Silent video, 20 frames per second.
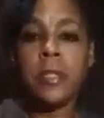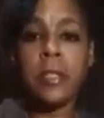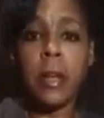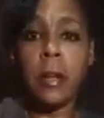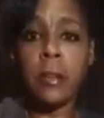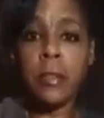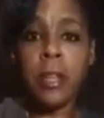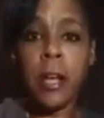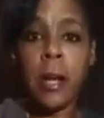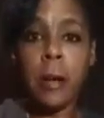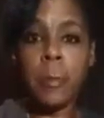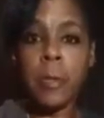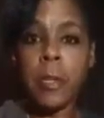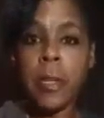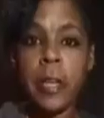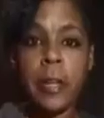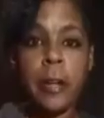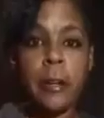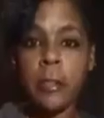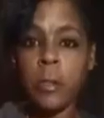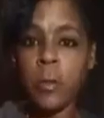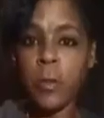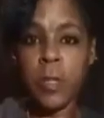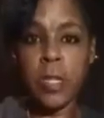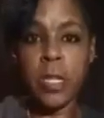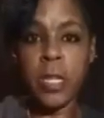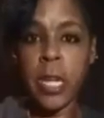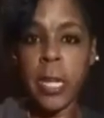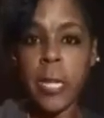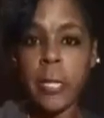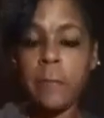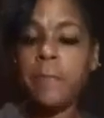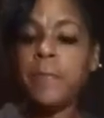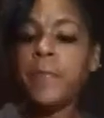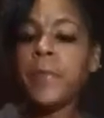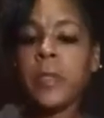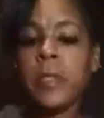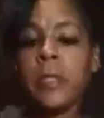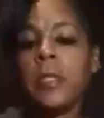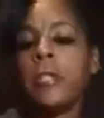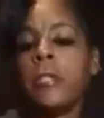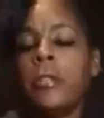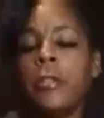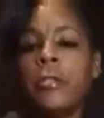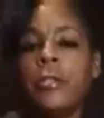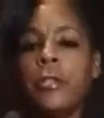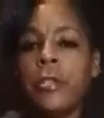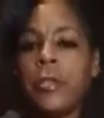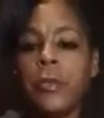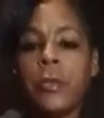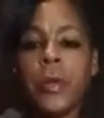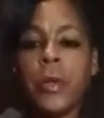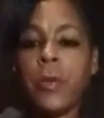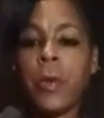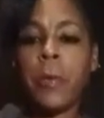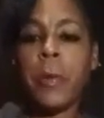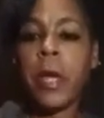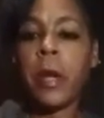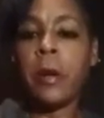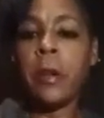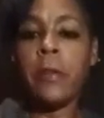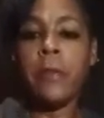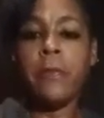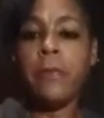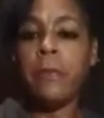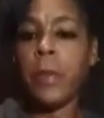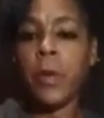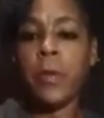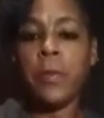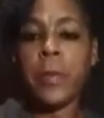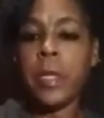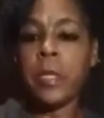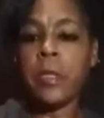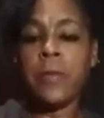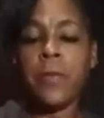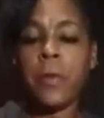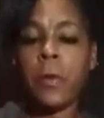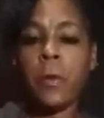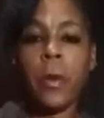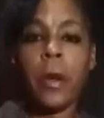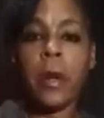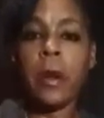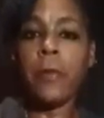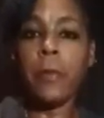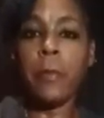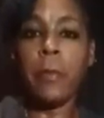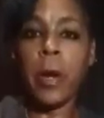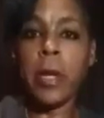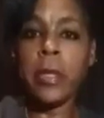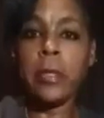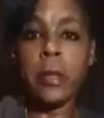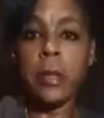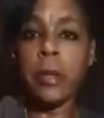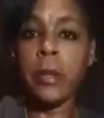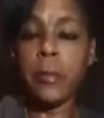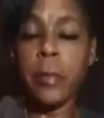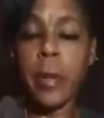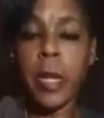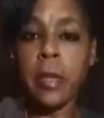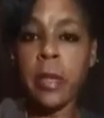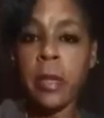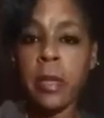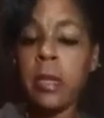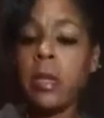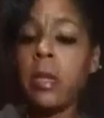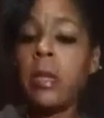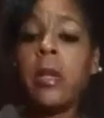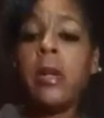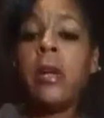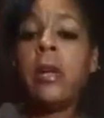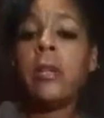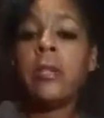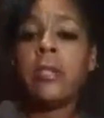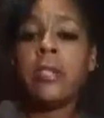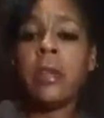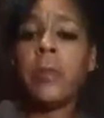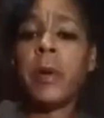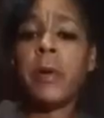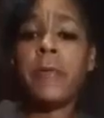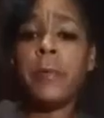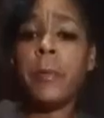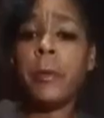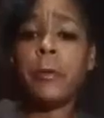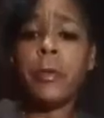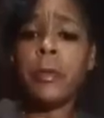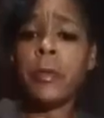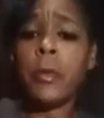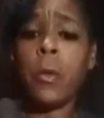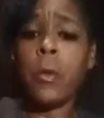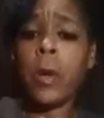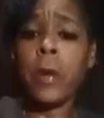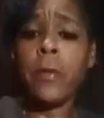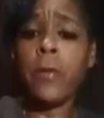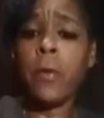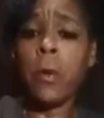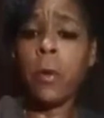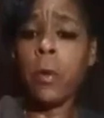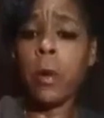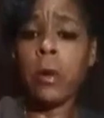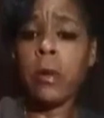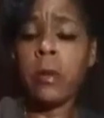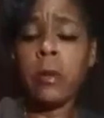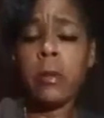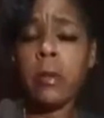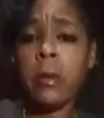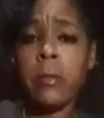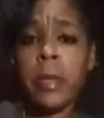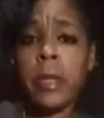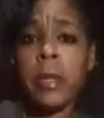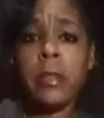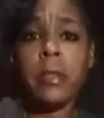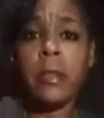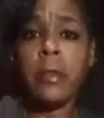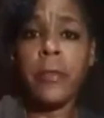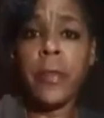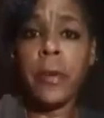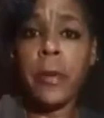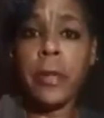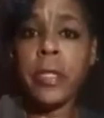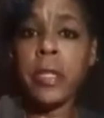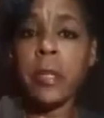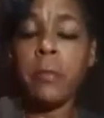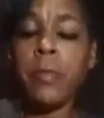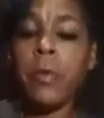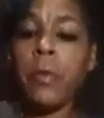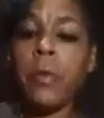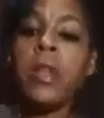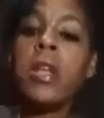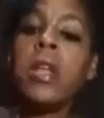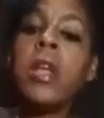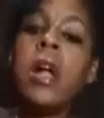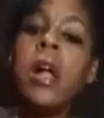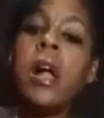Sounds complicated. It's really not. You're just doing repetitive movements for whatever bracelet you're making. Some of them you're just going forward. I mean, they're very simple.